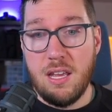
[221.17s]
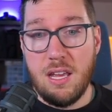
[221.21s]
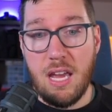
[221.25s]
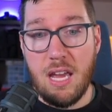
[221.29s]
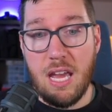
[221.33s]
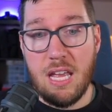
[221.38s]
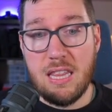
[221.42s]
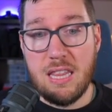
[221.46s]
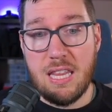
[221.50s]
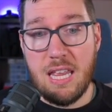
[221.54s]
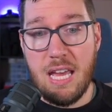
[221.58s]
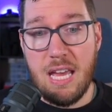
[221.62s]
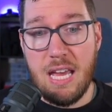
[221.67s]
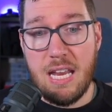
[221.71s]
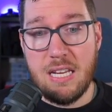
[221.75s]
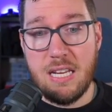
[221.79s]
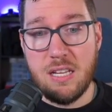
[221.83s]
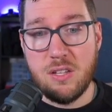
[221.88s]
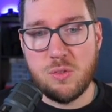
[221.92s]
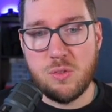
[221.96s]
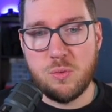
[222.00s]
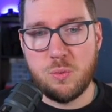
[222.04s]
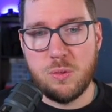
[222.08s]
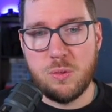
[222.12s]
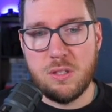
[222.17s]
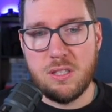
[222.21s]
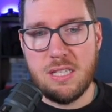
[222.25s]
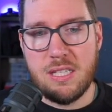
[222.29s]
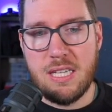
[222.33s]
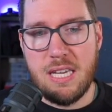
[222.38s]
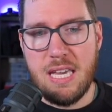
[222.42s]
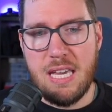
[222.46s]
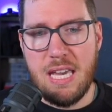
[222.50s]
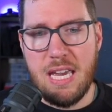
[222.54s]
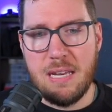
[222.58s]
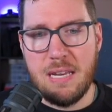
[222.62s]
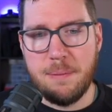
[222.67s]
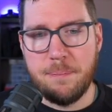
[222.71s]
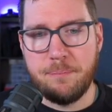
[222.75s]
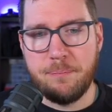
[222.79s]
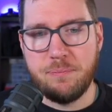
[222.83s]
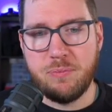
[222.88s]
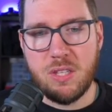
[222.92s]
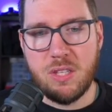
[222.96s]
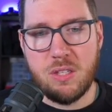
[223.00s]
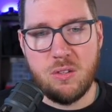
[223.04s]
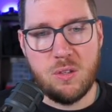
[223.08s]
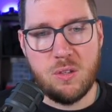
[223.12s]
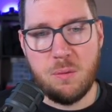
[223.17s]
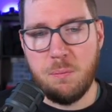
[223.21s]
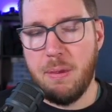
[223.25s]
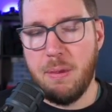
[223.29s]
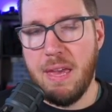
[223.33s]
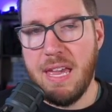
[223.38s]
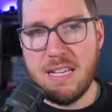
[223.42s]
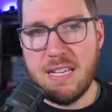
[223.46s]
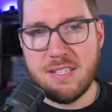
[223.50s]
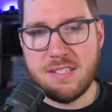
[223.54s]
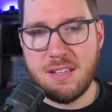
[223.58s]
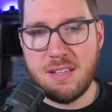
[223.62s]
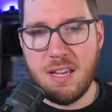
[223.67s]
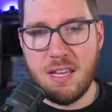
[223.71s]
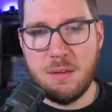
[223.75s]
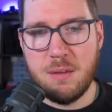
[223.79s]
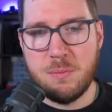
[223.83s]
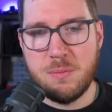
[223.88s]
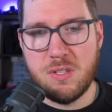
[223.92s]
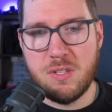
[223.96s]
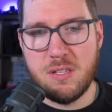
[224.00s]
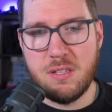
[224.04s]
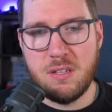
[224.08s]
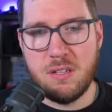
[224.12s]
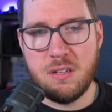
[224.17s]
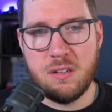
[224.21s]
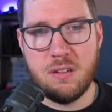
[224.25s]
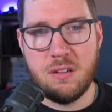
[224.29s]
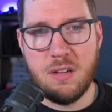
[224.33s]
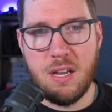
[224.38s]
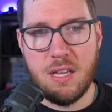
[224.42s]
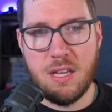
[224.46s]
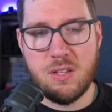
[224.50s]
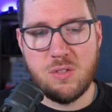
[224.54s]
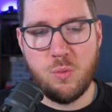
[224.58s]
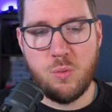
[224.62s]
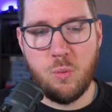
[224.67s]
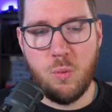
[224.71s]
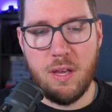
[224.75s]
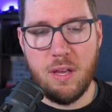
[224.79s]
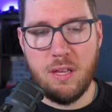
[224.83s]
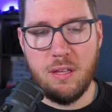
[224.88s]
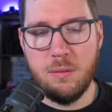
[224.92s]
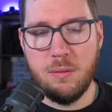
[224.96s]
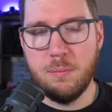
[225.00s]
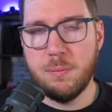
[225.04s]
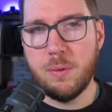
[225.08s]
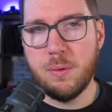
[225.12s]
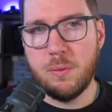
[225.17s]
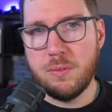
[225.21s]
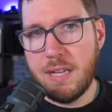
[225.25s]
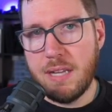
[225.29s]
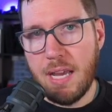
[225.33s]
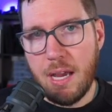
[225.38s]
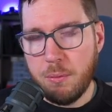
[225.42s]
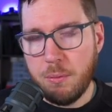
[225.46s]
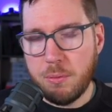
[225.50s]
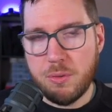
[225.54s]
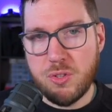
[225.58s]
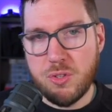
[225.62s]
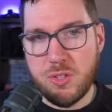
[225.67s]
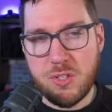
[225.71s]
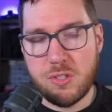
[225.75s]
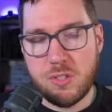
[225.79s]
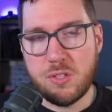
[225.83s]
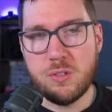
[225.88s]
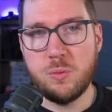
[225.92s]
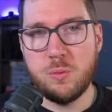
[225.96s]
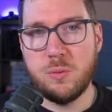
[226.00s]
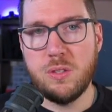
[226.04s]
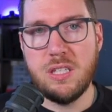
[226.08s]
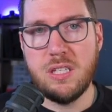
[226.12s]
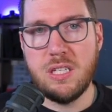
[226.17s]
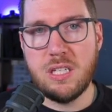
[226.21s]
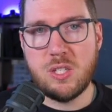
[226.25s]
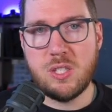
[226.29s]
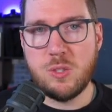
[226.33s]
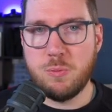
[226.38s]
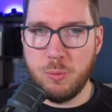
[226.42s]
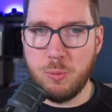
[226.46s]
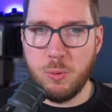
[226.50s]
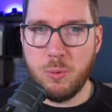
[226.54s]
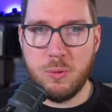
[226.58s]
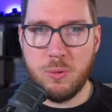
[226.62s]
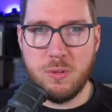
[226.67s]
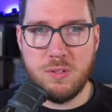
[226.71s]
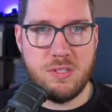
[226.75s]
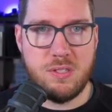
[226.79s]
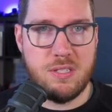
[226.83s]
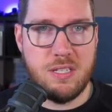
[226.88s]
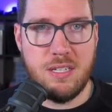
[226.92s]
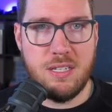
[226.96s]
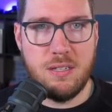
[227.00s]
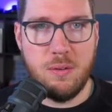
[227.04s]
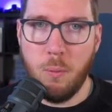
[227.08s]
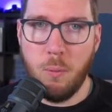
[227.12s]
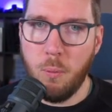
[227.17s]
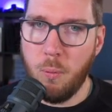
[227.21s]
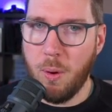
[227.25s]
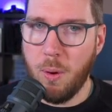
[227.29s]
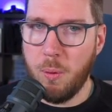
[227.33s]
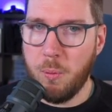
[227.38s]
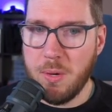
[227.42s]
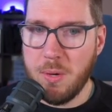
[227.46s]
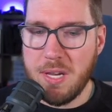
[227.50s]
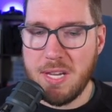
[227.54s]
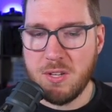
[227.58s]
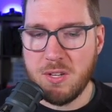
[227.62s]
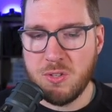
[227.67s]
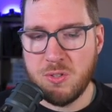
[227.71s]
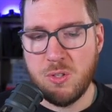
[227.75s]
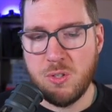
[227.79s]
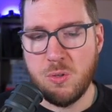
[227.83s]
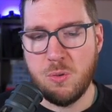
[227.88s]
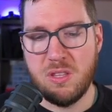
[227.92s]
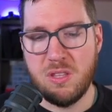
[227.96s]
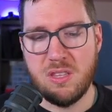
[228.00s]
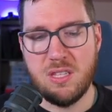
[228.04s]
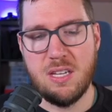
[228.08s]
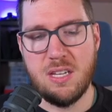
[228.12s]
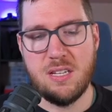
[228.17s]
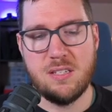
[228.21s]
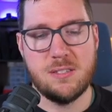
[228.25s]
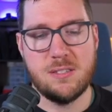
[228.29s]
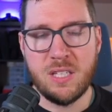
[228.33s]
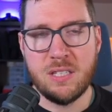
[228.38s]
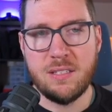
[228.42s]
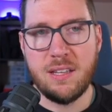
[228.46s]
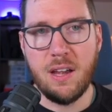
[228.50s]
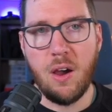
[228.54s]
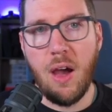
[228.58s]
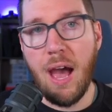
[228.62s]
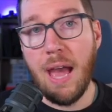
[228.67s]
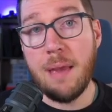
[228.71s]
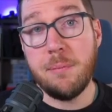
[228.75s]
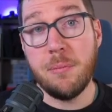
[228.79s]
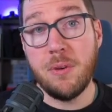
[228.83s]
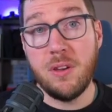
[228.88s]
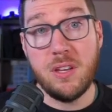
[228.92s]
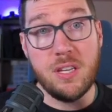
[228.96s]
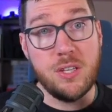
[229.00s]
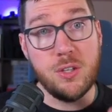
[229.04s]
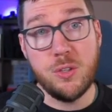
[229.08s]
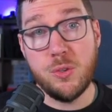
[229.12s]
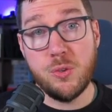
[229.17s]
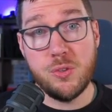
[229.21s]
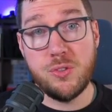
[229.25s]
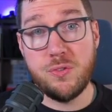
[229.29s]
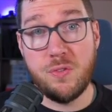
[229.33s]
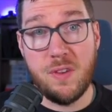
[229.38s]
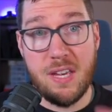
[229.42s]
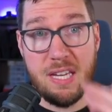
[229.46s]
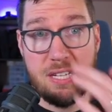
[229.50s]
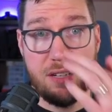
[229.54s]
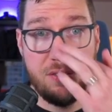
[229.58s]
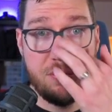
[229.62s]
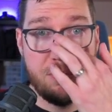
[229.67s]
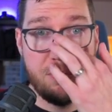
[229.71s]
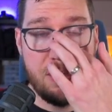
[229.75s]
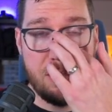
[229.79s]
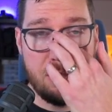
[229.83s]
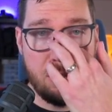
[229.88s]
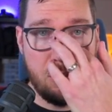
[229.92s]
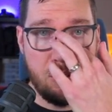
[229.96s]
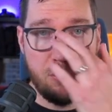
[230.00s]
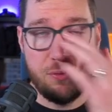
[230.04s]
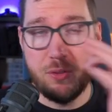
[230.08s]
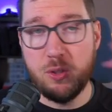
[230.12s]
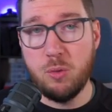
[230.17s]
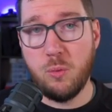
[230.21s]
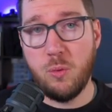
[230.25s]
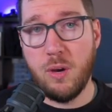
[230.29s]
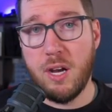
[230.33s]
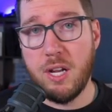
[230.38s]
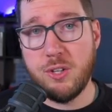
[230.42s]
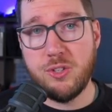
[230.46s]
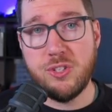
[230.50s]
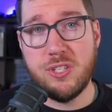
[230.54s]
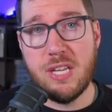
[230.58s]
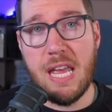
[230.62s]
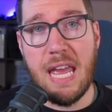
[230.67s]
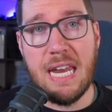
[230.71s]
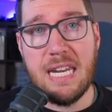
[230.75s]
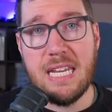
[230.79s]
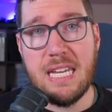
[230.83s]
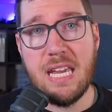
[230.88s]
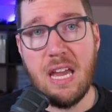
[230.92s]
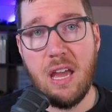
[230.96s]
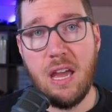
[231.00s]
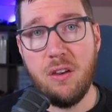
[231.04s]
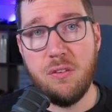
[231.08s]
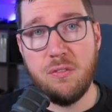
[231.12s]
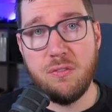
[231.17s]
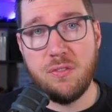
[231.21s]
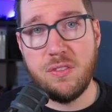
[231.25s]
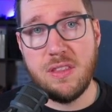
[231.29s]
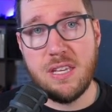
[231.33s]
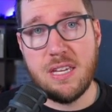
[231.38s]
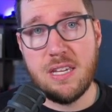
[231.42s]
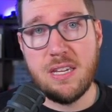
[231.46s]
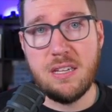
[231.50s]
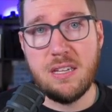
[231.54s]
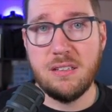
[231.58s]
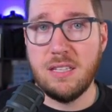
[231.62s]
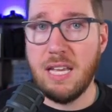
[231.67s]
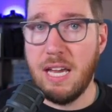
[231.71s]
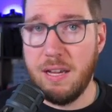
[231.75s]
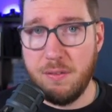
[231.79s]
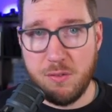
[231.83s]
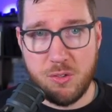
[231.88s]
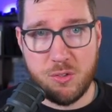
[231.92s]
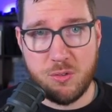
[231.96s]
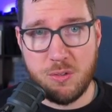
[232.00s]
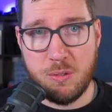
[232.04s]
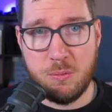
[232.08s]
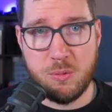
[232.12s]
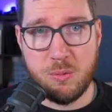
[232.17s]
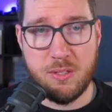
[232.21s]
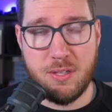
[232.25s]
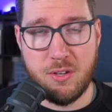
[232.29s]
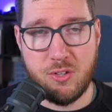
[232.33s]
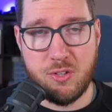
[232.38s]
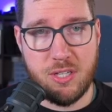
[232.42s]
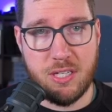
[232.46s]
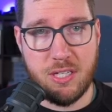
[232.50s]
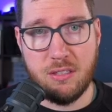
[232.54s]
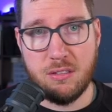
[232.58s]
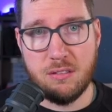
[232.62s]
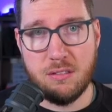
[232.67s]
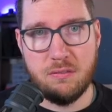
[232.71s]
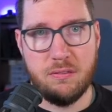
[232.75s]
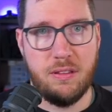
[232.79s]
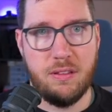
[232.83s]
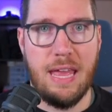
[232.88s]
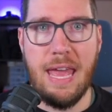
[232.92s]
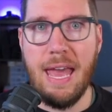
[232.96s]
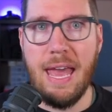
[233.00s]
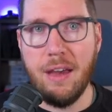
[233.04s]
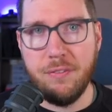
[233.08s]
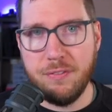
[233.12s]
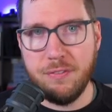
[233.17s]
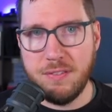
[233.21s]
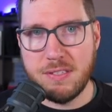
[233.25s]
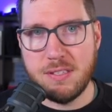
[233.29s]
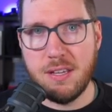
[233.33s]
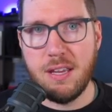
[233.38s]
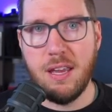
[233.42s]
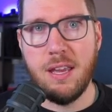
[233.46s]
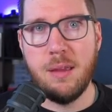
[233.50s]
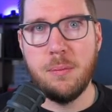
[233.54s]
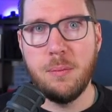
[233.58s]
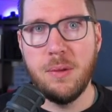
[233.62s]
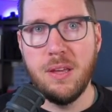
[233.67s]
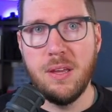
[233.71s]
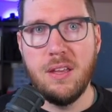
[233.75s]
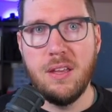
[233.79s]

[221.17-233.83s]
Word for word: And that is really it. You can paste items in here as well, but now we're just going to really explore to see what we can do with this. Now, I'm a huge fan of Miro. If you watched any of the live streams on the channel, half the time